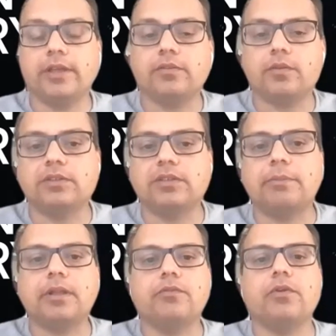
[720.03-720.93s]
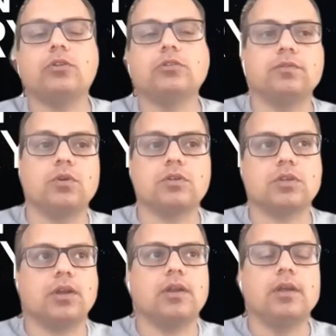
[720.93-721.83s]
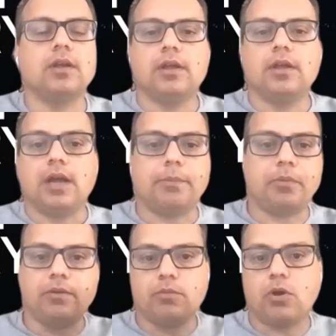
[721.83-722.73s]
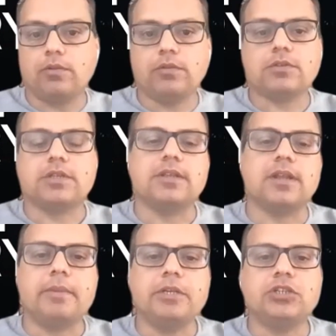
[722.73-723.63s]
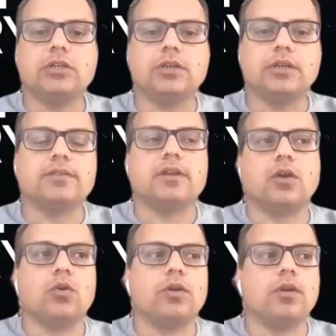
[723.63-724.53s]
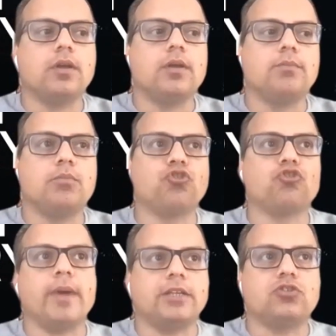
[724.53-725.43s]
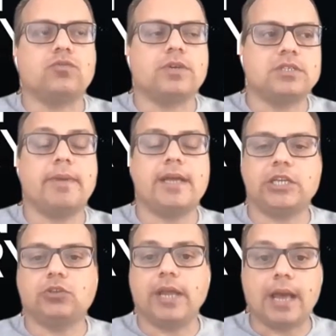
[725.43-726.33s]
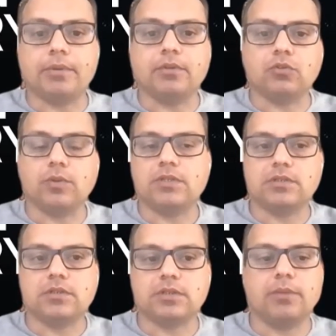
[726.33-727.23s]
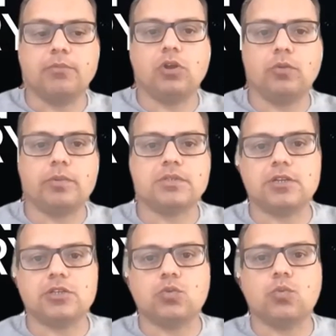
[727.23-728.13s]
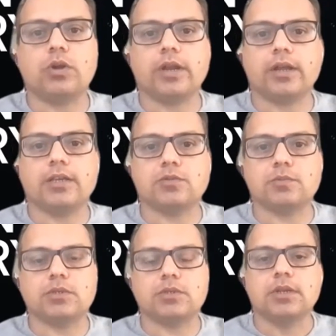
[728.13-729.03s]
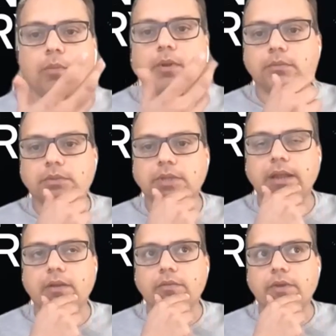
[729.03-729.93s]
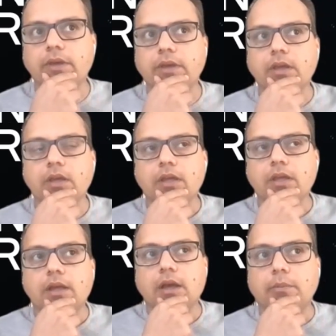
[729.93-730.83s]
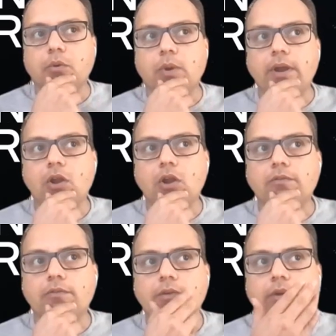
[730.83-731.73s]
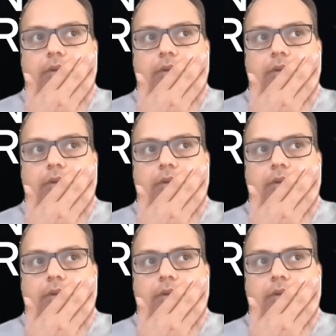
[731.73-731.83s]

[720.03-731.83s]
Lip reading: of the things, for example, that we also focus on, apart from all of those things that I mentioned, is around post-match. So once the match actually happens, once the remote developer starts to work at a customer's problems, then we provide a lot of